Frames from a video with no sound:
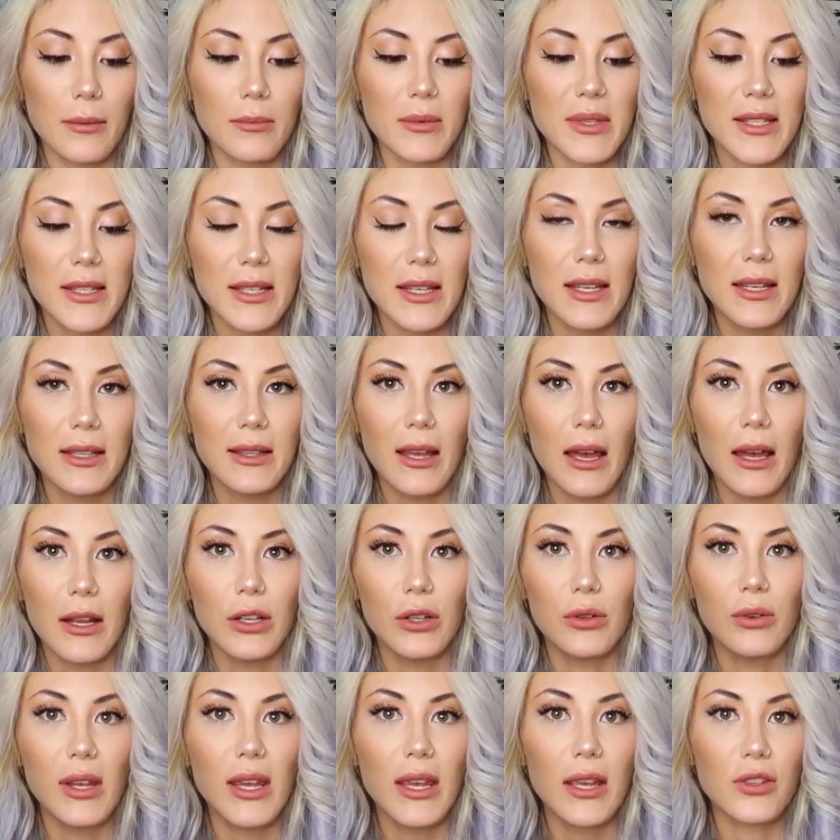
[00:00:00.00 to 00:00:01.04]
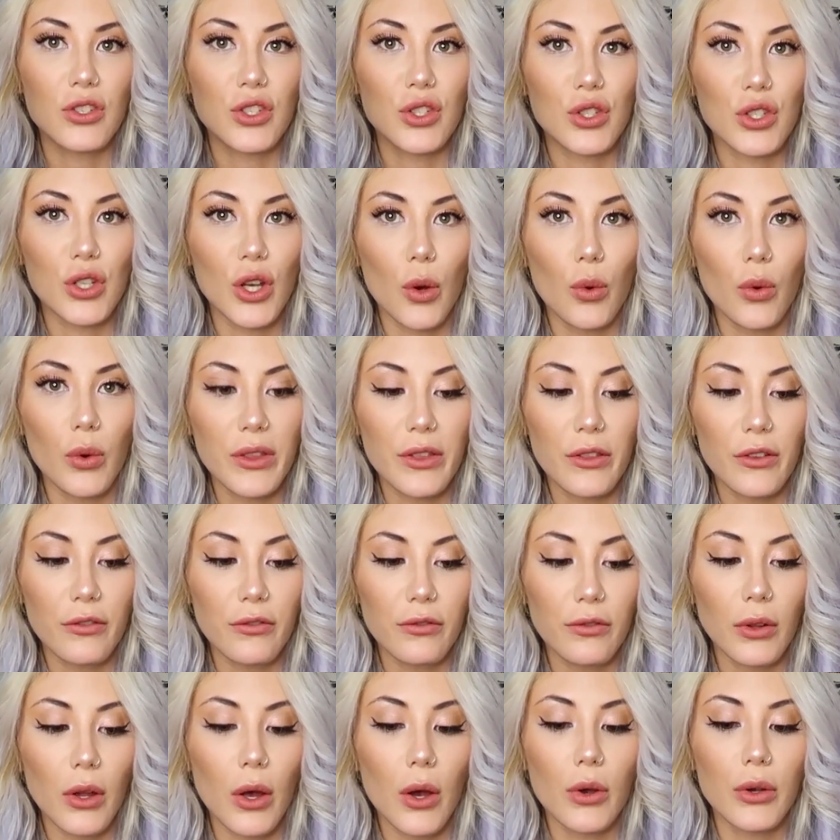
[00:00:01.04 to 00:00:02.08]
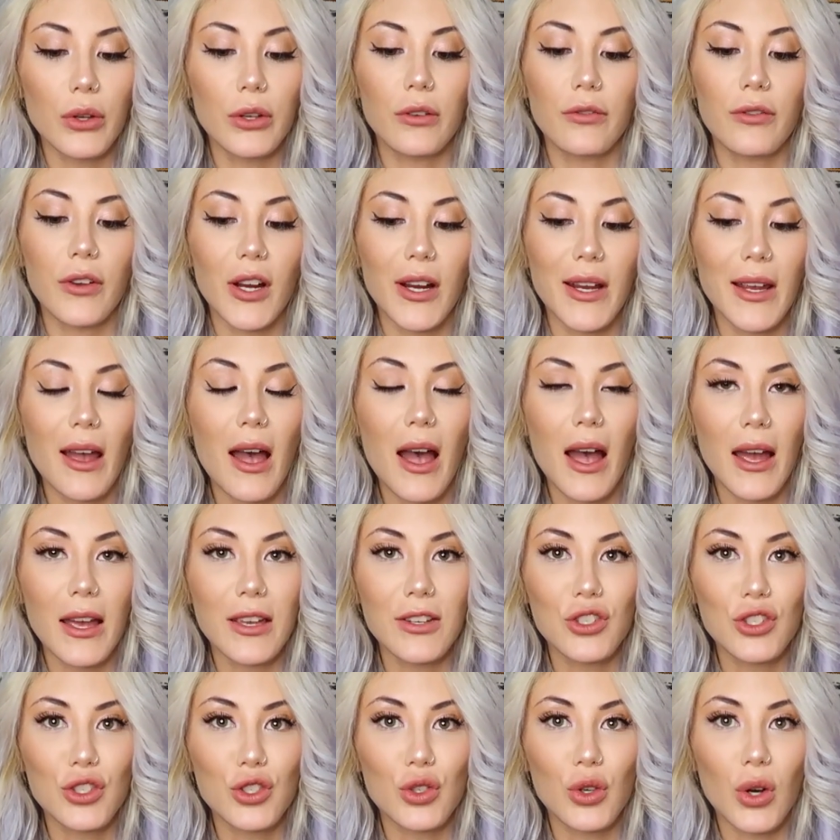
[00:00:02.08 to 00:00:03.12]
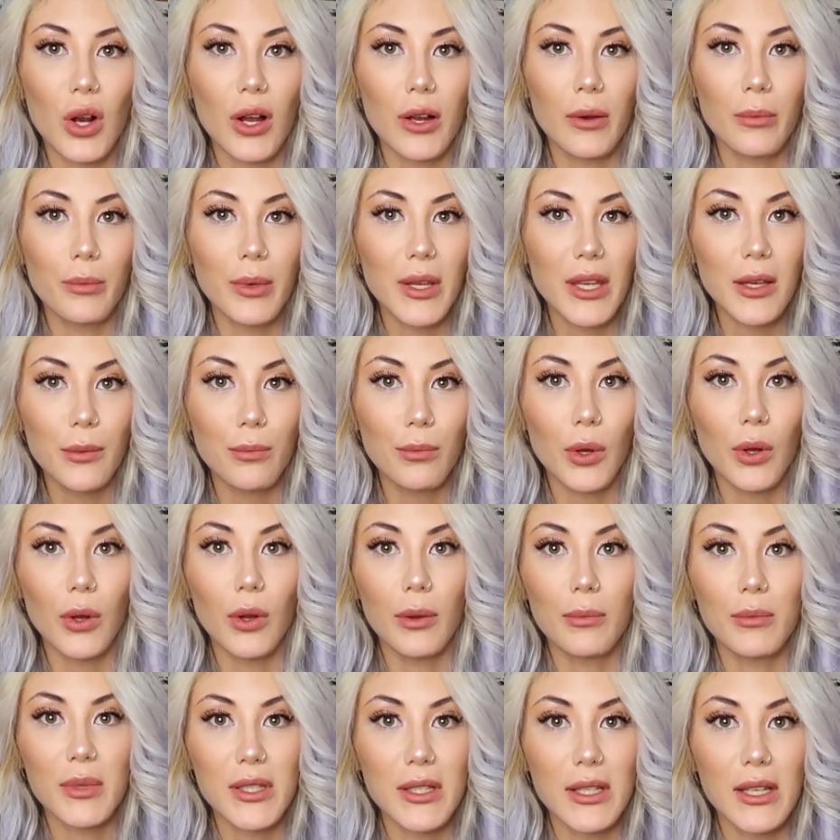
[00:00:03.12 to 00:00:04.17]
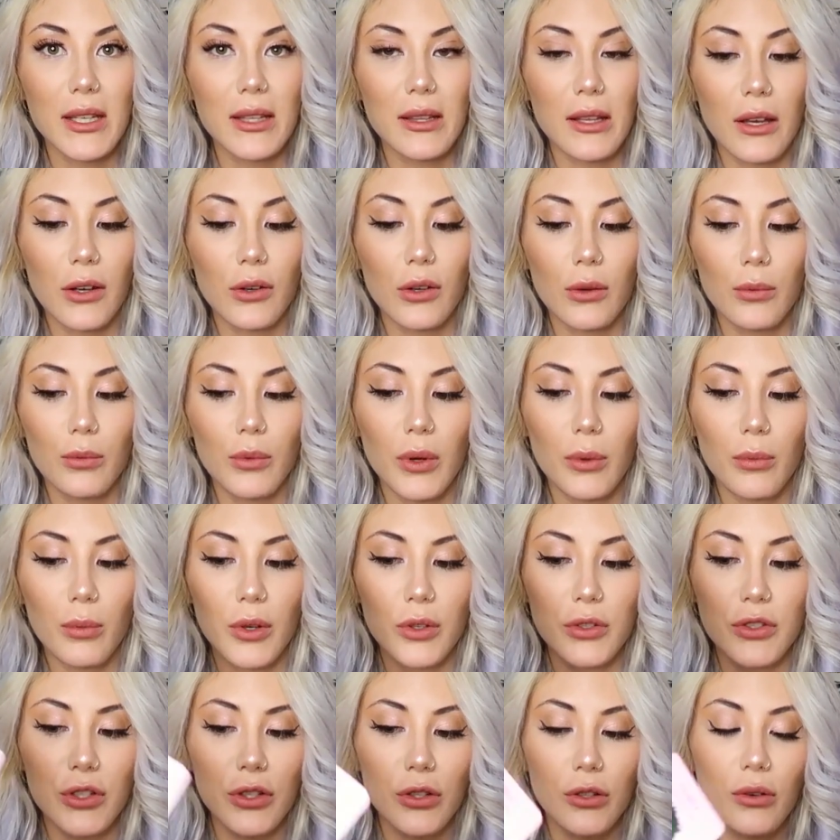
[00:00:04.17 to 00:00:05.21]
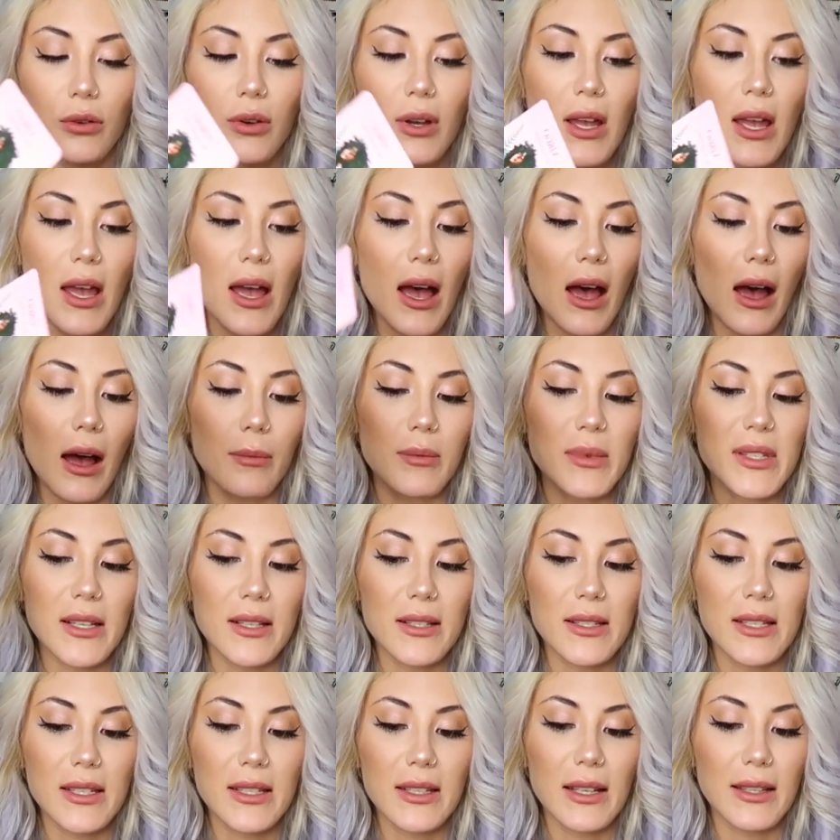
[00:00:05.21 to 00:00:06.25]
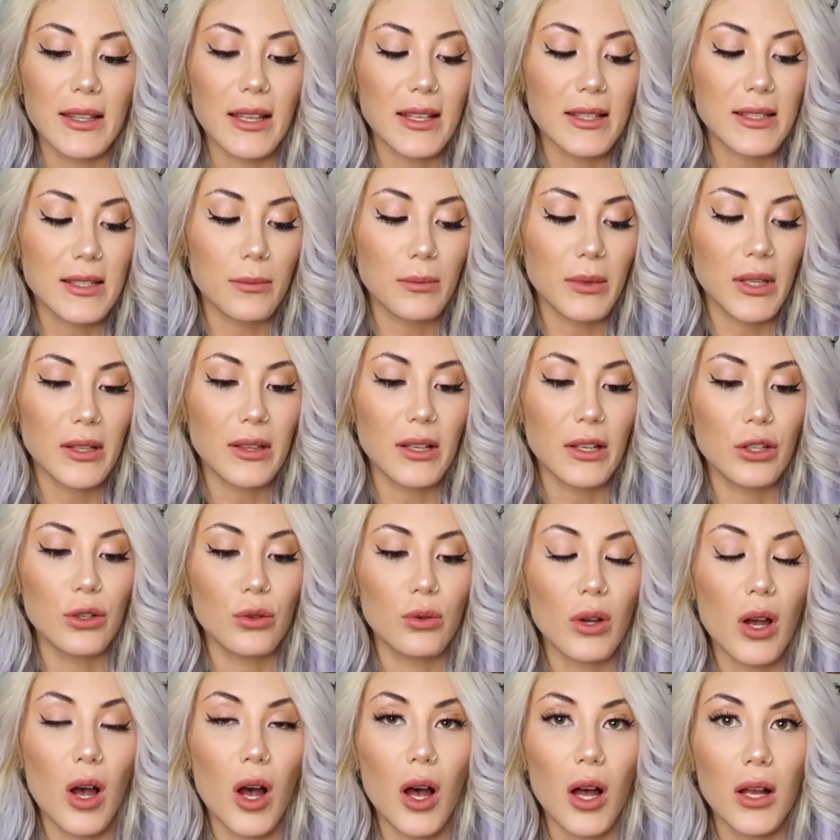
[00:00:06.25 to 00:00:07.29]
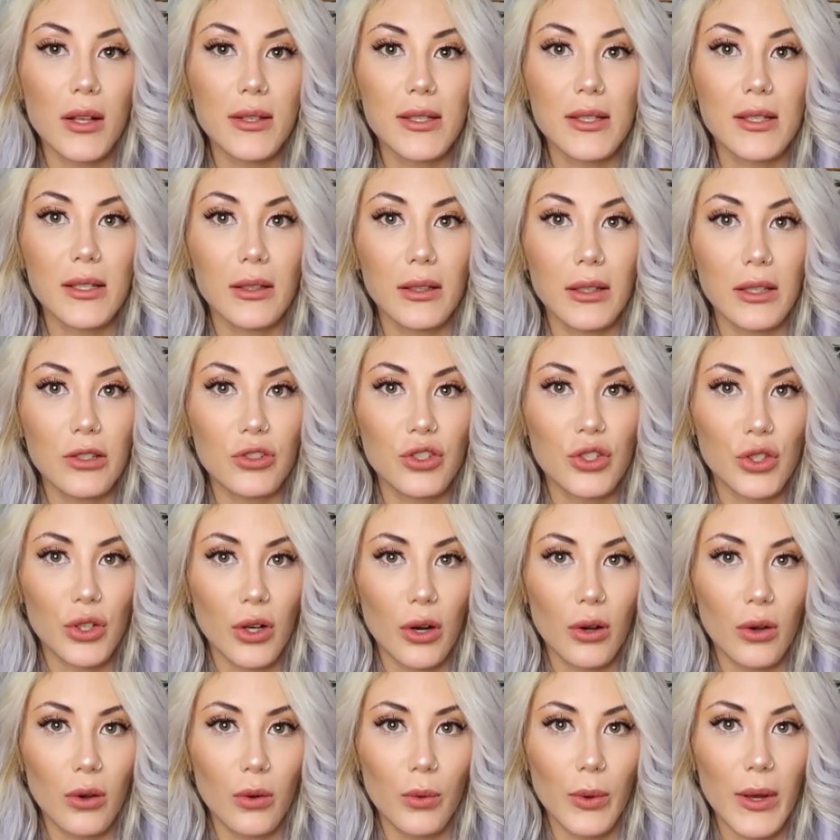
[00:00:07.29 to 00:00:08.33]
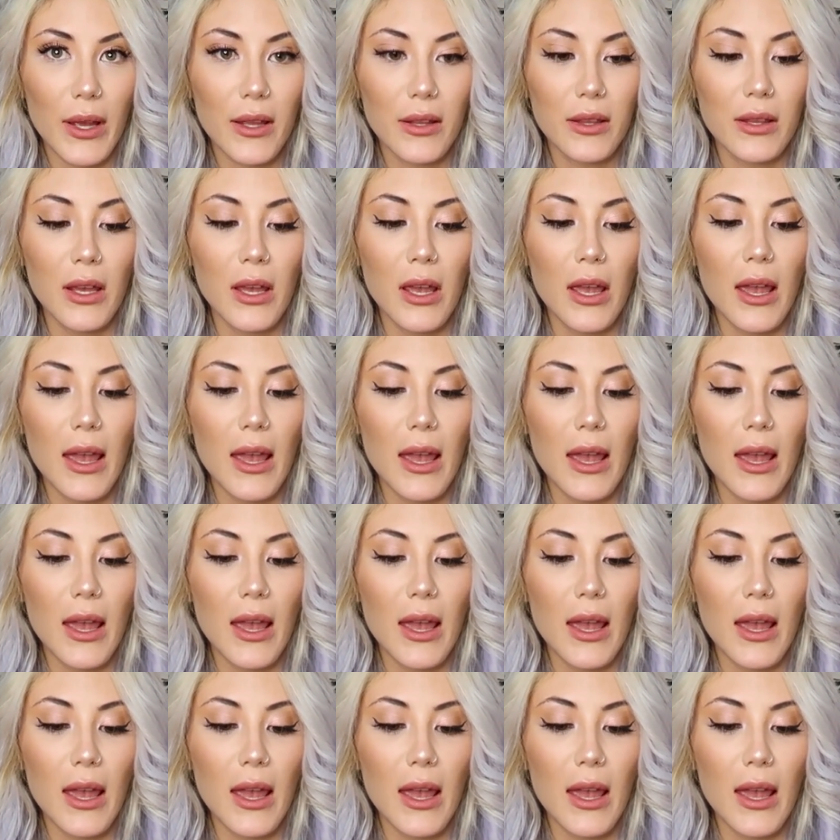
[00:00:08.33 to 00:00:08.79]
I'm seeing that you can't just go with the flow. You're very high strung people. I'm seeing that group number two. I'm sensing that that's something that you constantly struggle with.